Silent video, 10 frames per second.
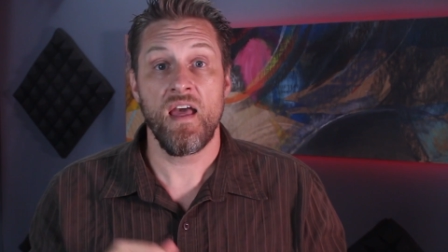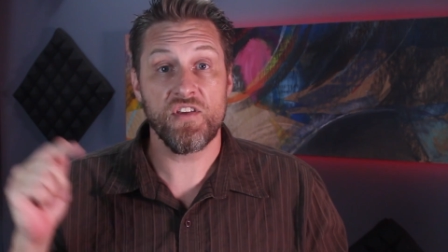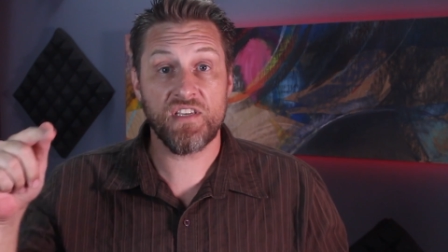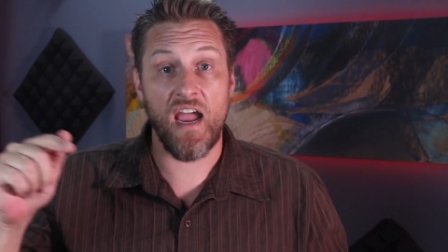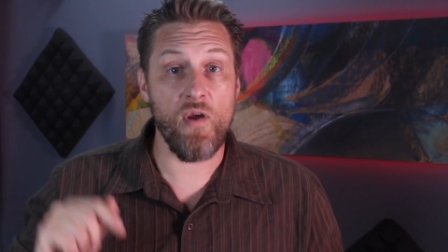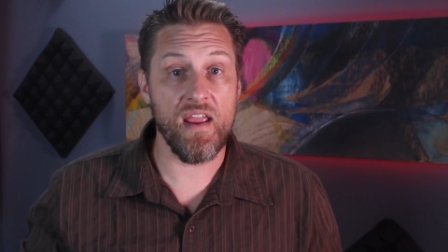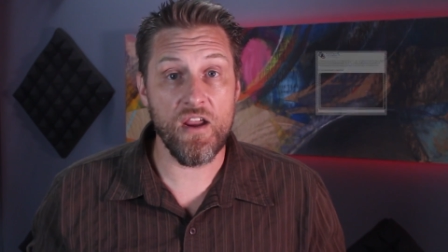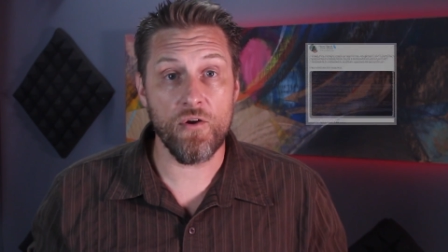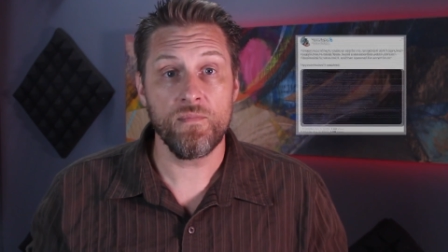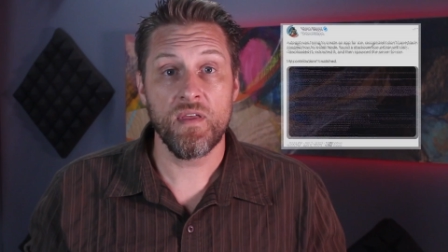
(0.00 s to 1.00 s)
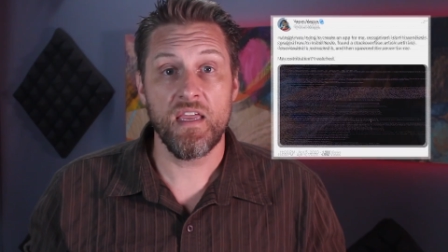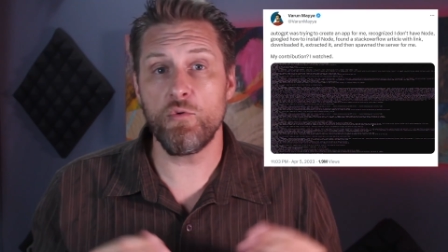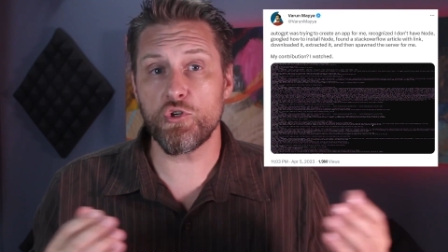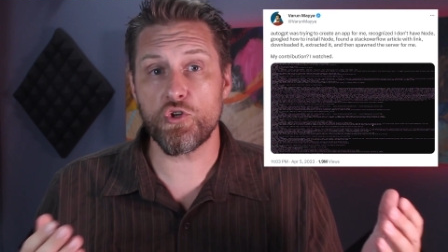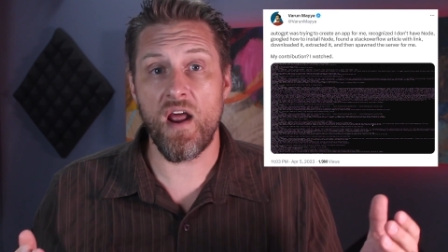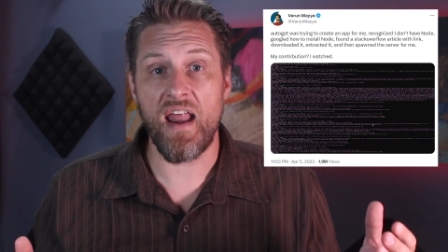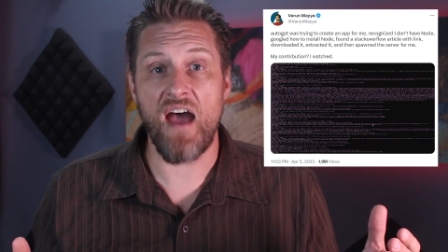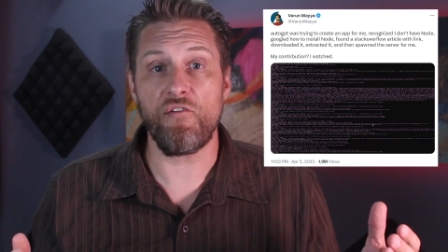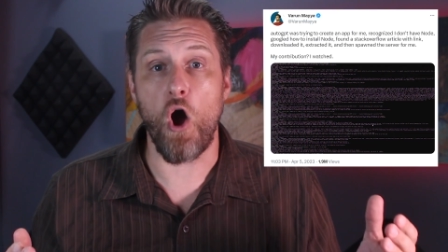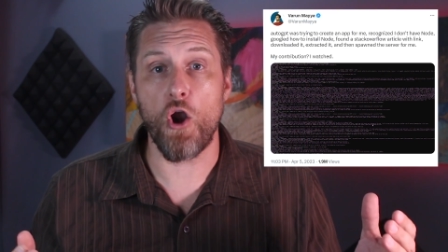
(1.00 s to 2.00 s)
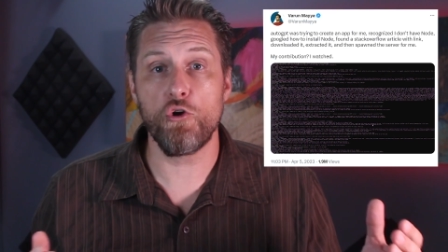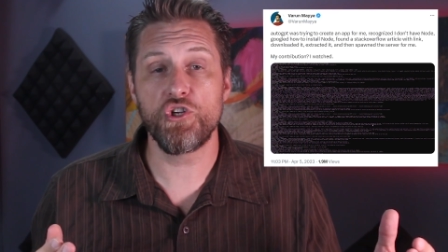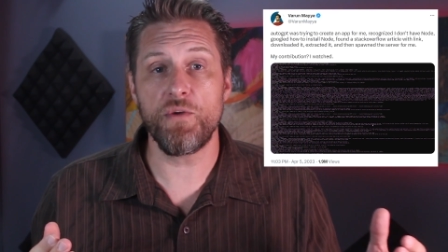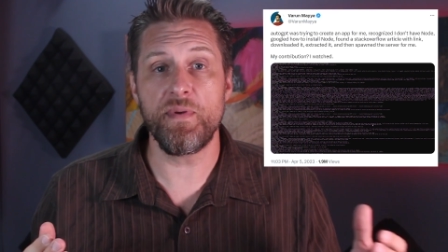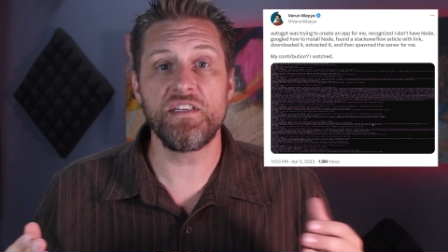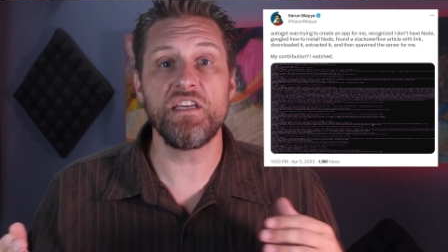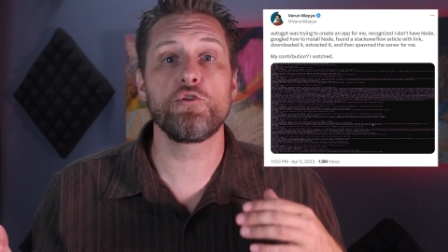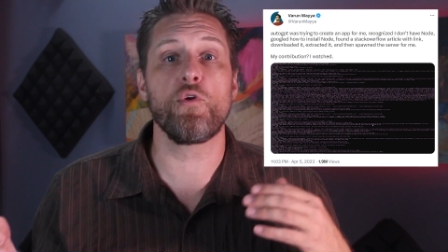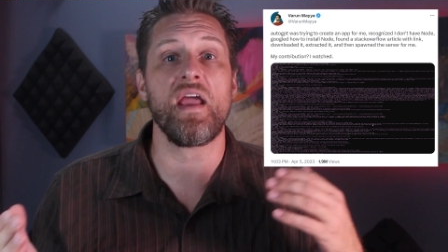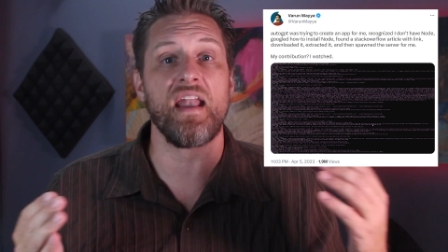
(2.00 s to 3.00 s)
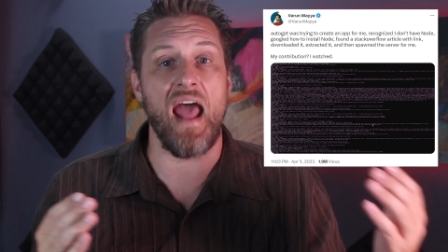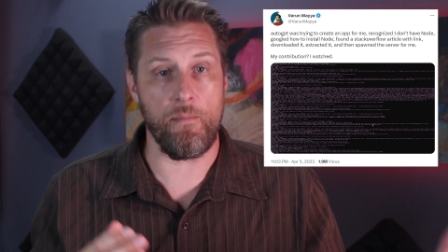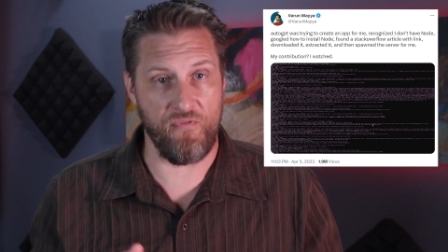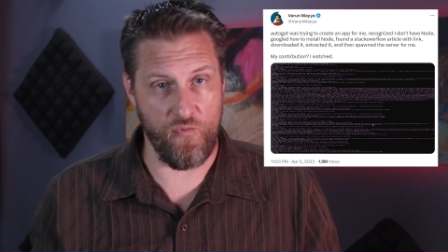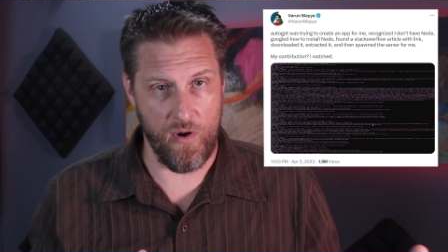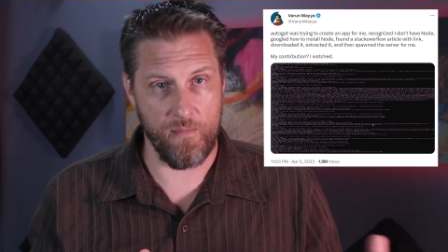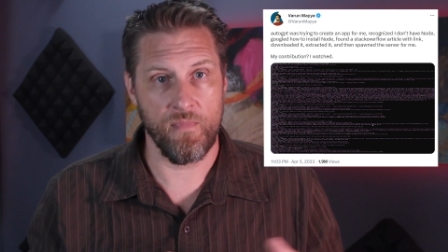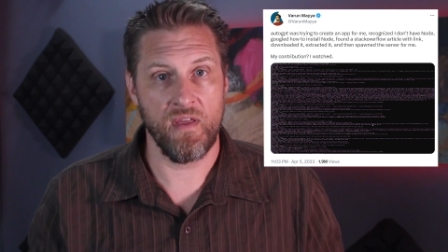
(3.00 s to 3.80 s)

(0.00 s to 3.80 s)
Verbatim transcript: This guy right here, he was trying to have AutoGPT create an app for him.